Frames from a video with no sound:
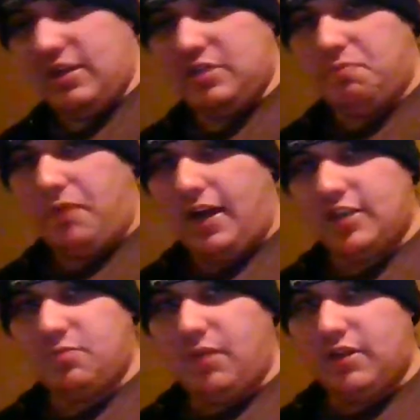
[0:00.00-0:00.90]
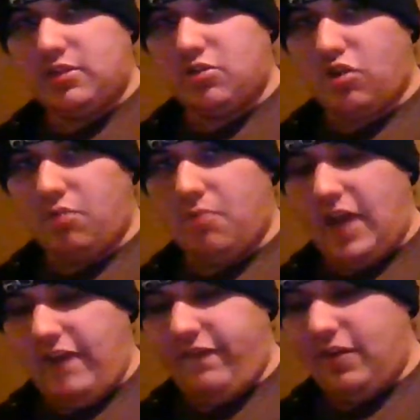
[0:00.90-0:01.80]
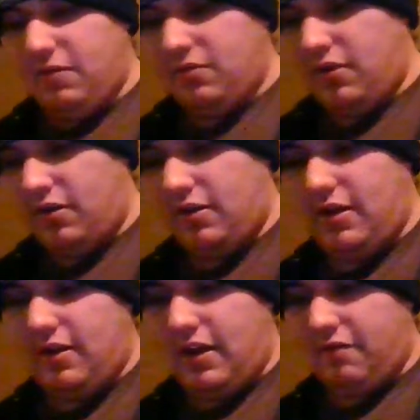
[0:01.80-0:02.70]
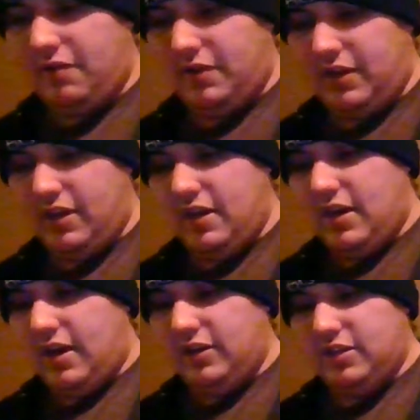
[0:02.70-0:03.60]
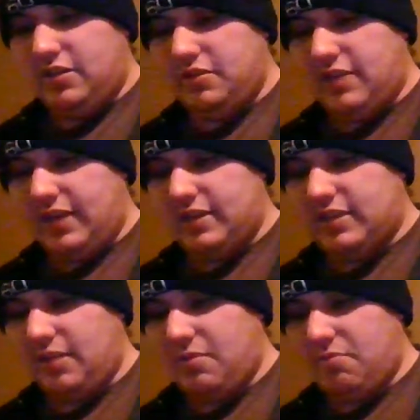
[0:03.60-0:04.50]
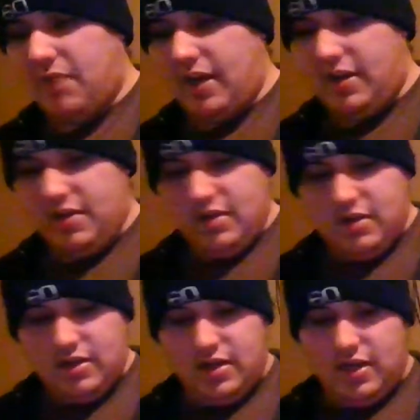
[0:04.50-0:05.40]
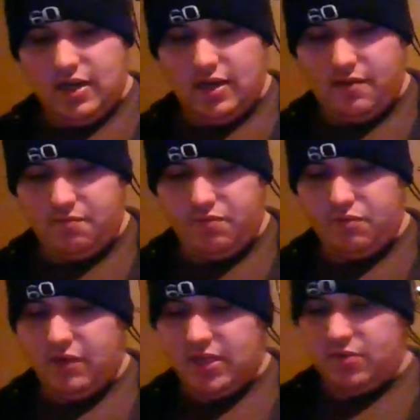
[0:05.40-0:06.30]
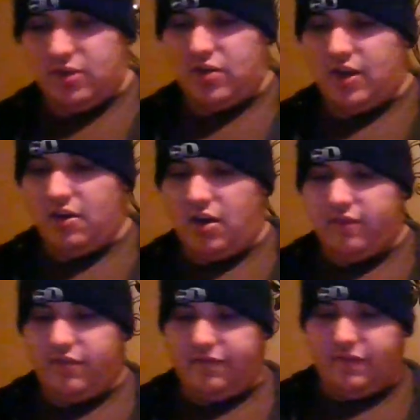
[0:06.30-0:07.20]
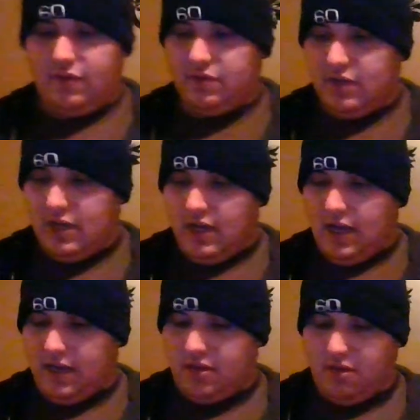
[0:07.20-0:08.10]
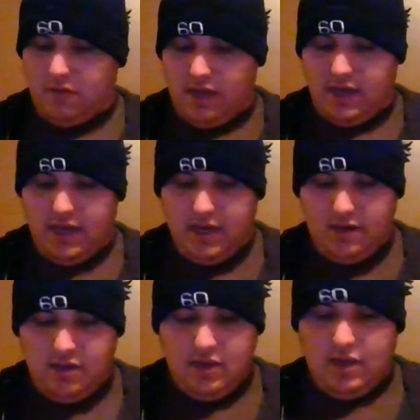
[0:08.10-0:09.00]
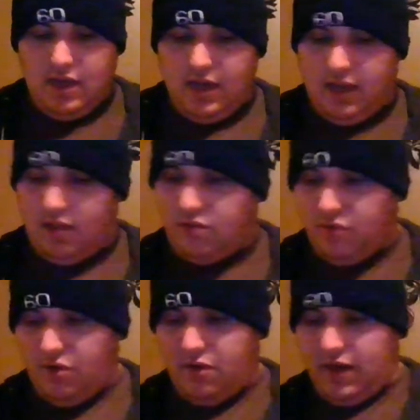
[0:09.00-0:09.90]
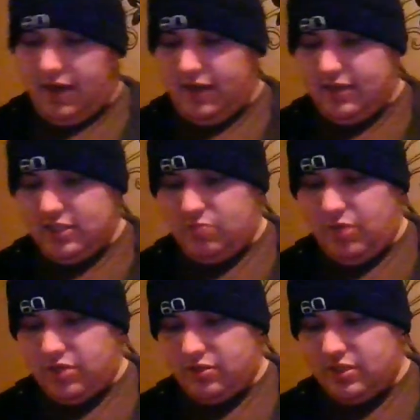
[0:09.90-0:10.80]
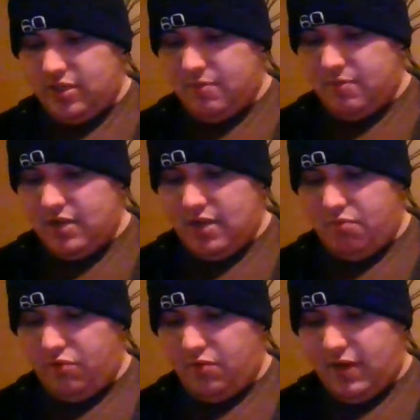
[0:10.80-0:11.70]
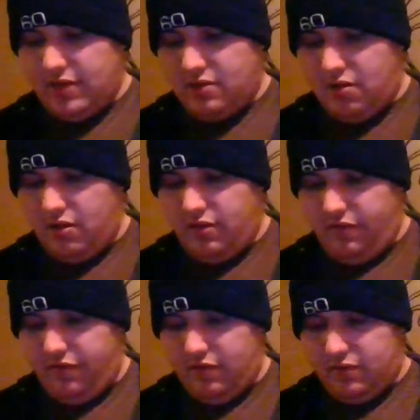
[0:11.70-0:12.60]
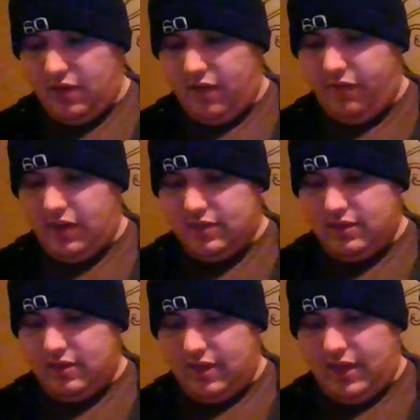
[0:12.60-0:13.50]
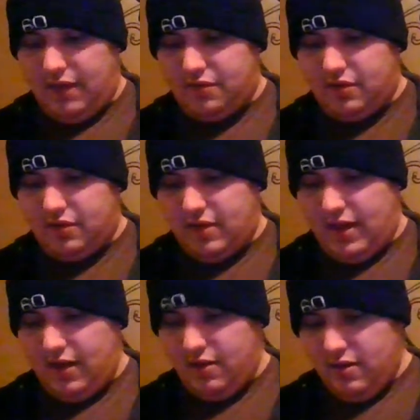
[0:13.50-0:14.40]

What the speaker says: his boss monster on my field, or not really. I just use that to summon my Blue Eyes White Dragon off the field. I go ahead. I get to special summon a Blue Eyes on the field if he doesn't counter that.